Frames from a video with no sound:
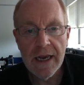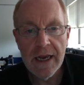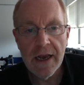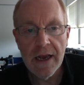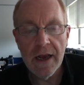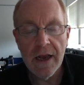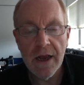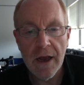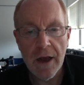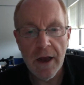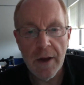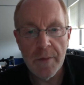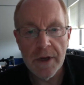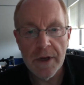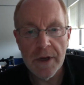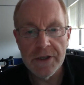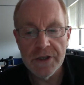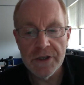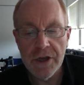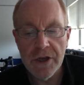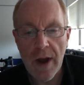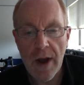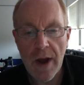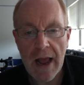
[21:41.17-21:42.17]
Um, and
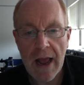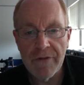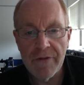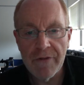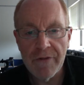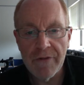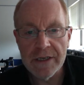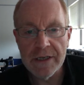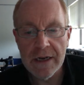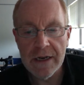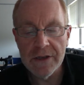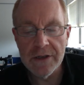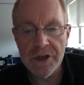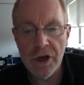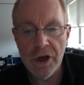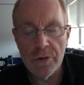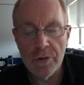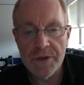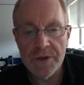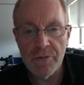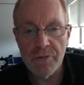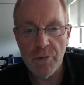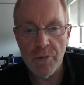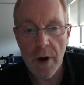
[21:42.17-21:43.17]
so having
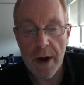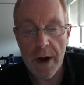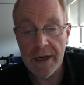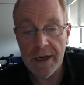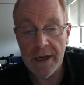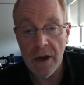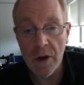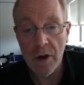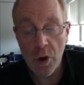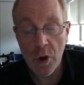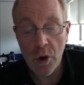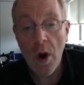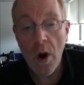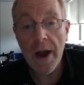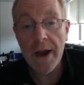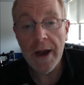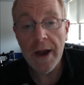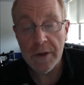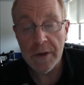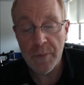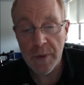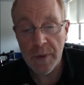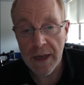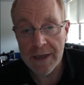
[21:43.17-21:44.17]
telescopes in radio
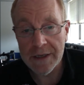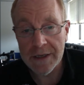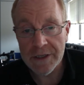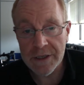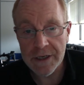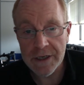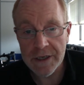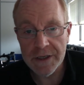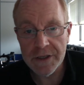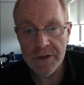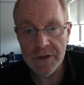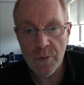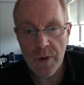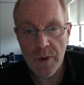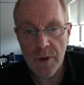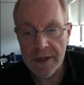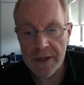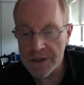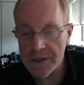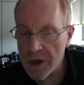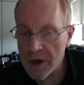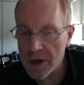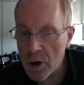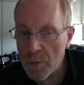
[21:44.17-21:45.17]
quiet places where
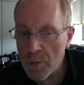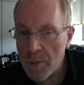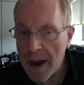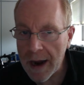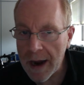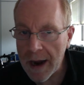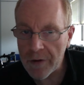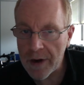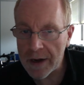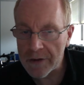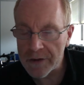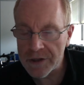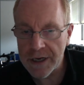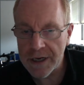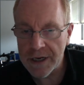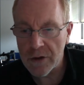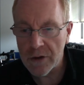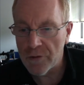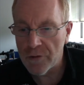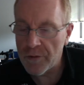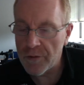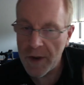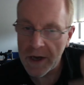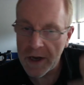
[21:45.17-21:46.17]
there's no background
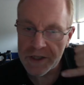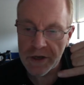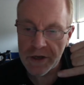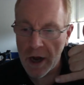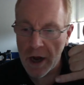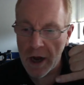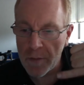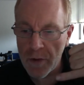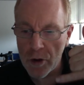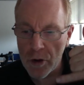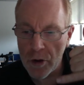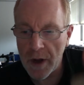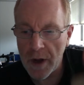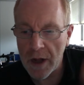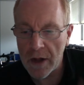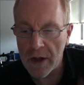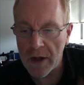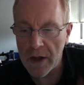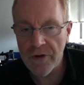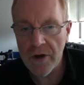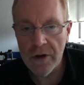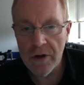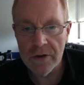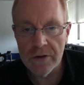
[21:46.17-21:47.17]
signal from us on our mobile
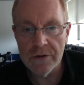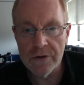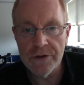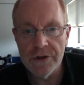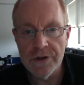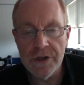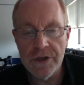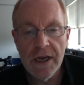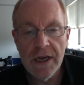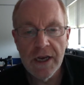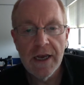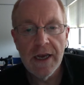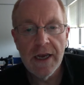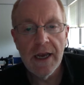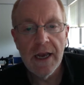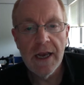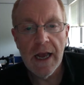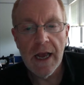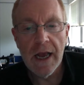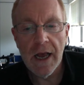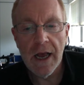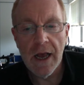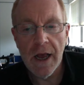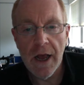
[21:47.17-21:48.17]
phones,
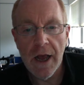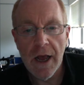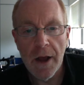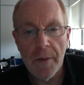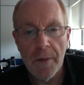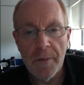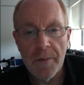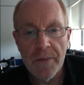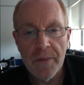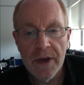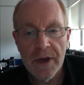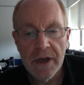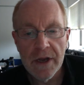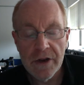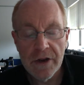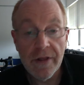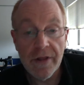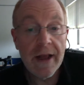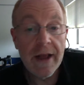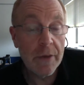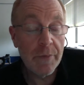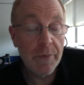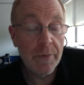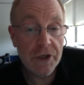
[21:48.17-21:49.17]
um, you know,
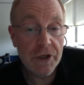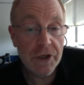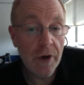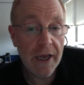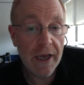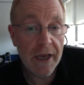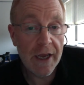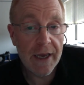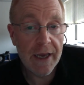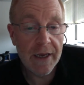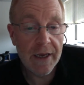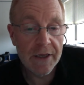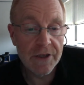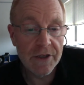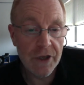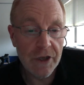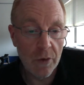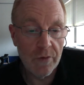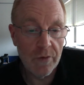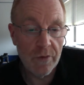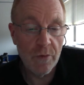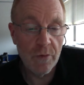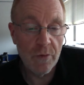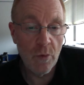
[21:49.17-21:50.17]
that can be tricky. And
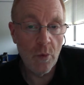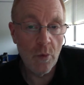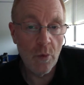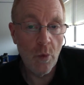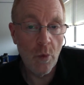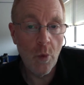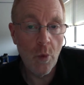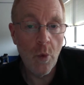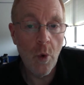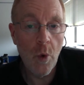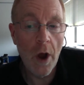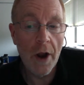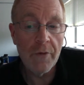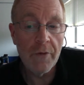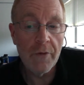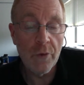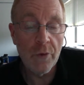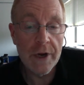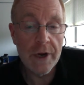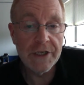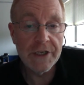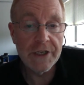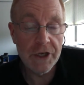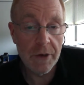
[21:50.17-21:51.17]
so one
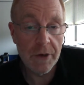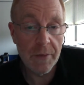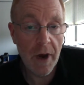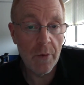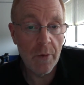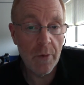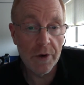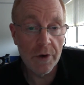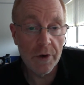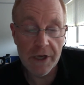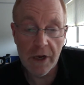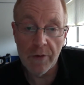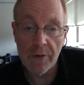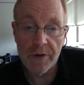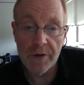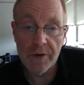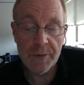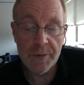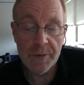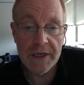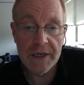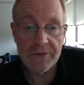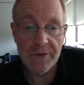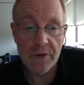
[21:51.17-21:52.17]
reason you might want to go in
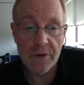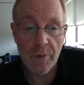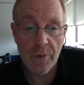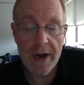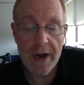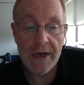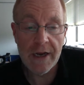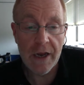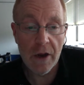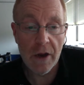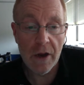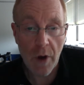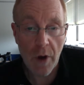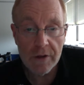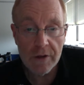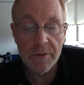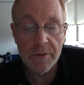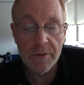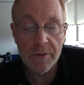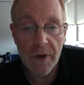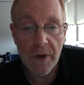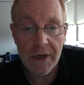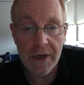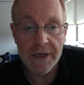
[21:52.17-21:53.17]
space for the radio
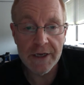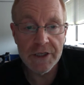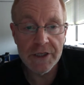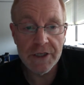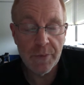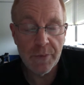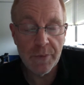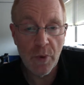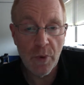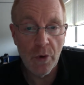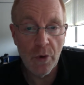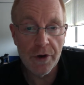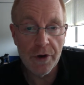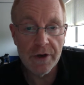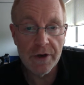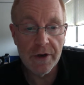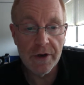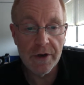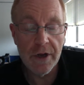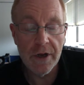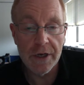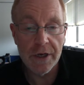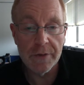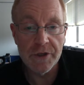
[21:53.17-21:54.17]
ultimately is to put
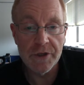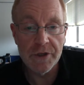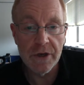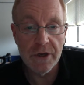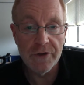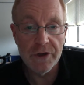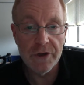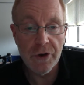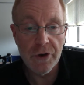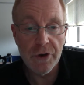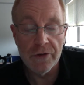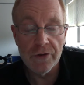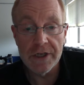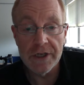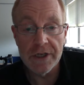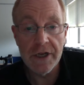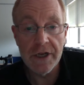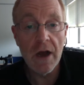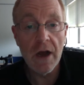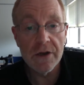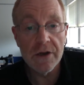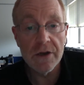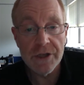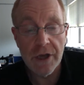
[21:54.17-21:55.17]
an observatory on the
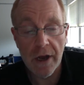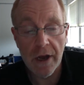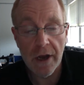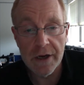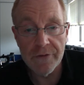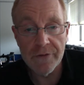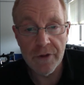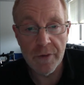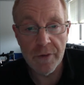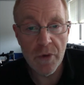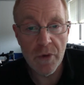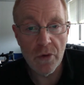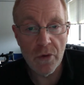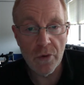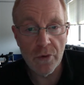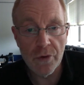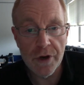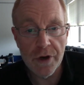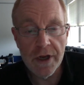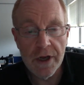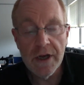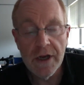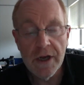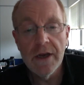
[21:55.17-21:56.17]
dark side of the moon